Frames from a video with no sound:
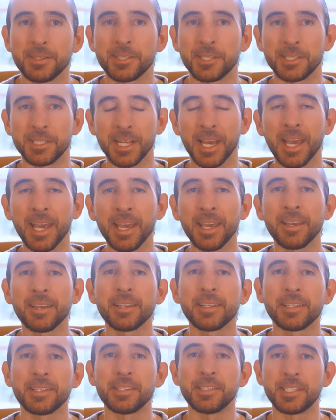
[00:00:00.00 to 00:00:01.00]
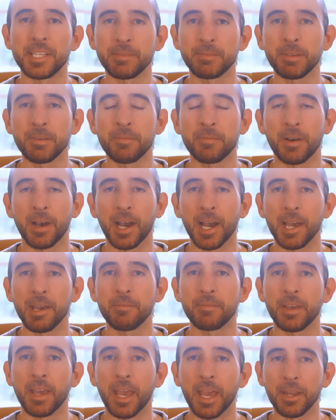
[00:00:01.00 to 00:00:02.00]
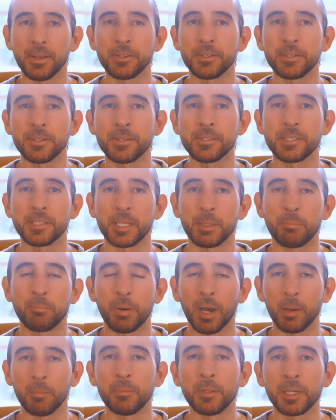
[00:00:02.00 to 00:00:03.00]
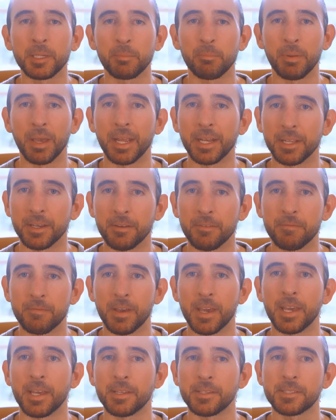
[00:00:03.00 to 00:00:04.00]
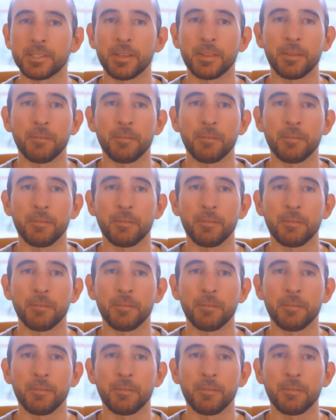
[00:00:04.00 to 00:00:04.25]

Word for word: Today, Divi five enters the public beta phase,